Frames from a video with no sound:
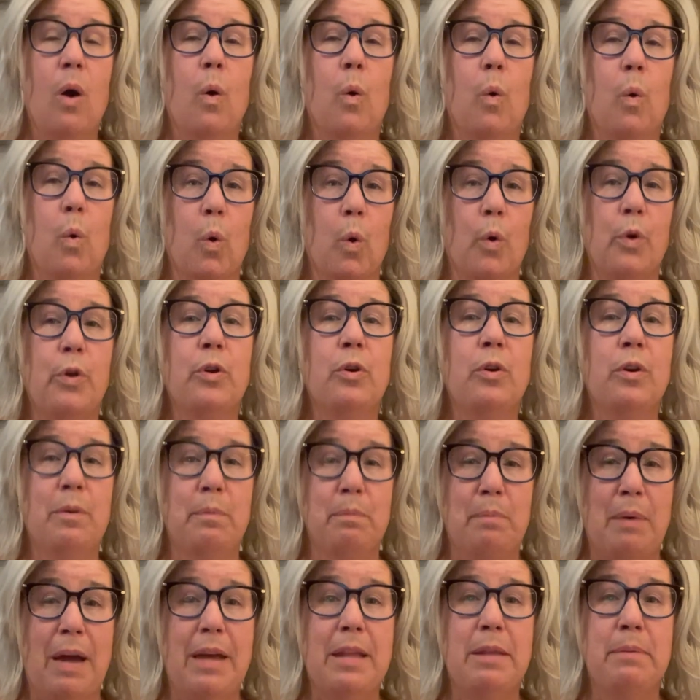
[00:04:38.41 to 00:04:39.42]
or you can
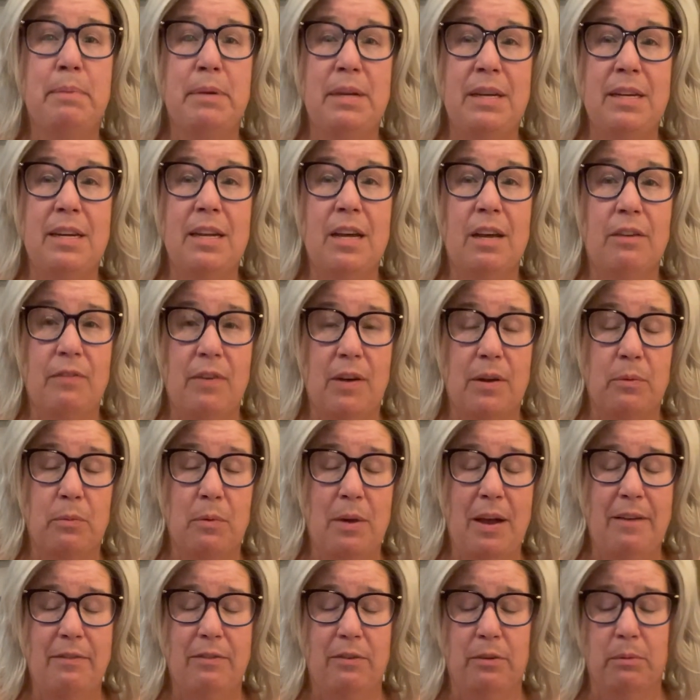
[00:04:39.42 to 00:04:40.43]
buy the PDF on
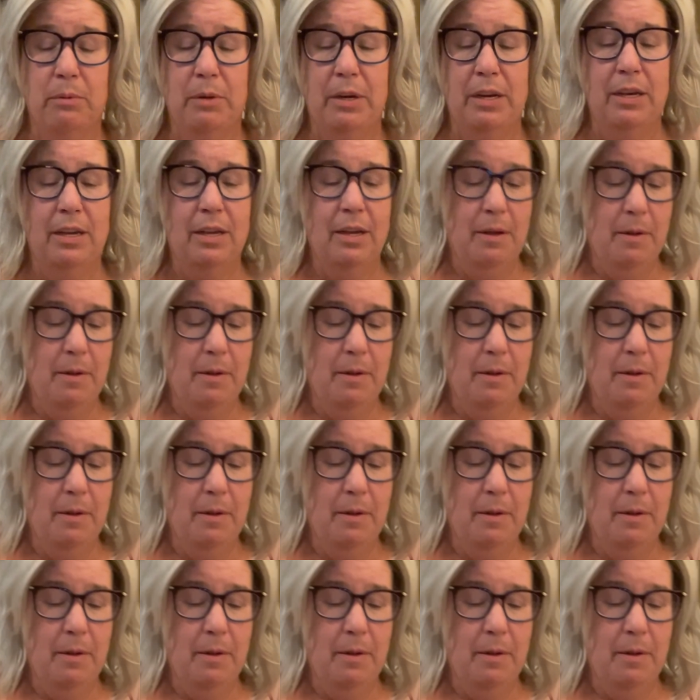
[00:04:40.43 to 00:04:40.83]
Ravelry.